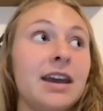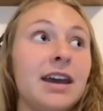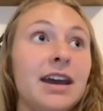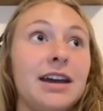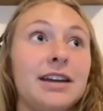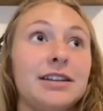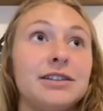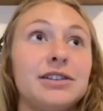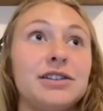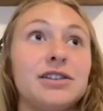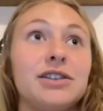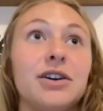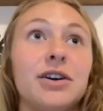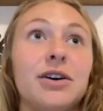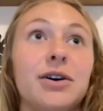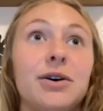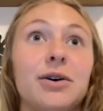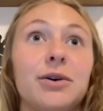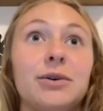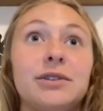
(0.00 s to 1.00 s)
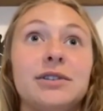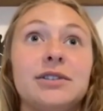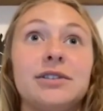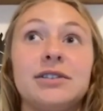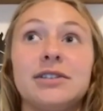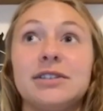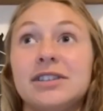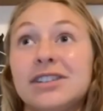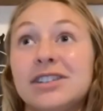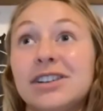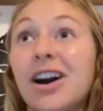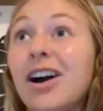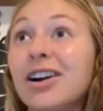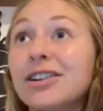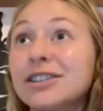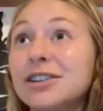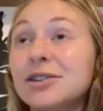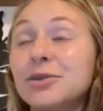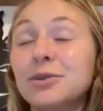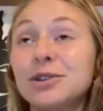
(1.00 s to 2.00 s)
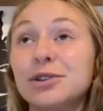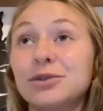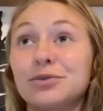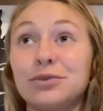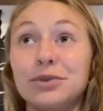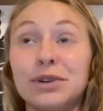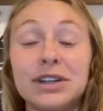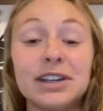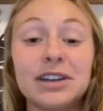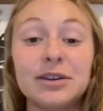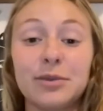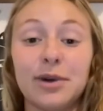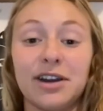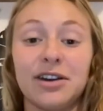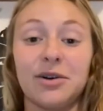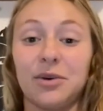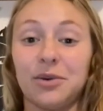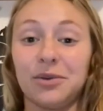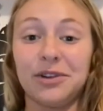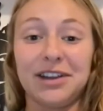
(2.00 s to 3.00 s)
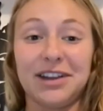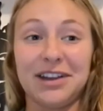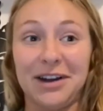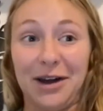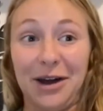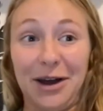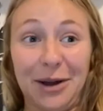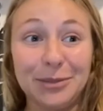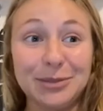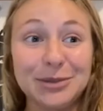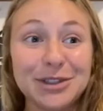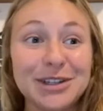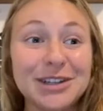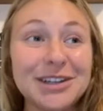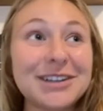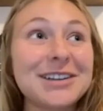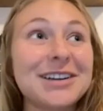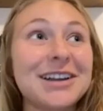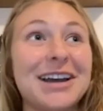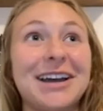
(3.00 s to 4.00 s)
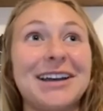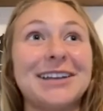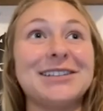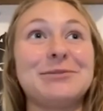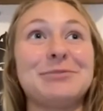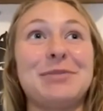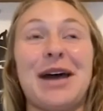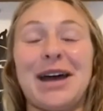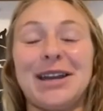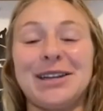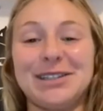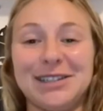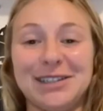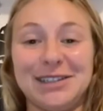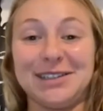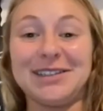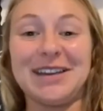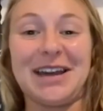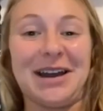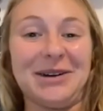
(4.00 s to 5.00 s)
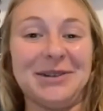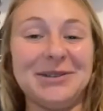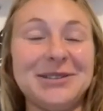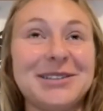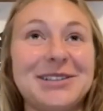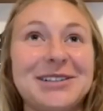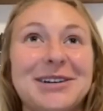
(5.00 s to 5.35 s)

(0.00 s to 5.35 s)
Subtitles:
And so Stockton was really my only option, as bad as it sounds.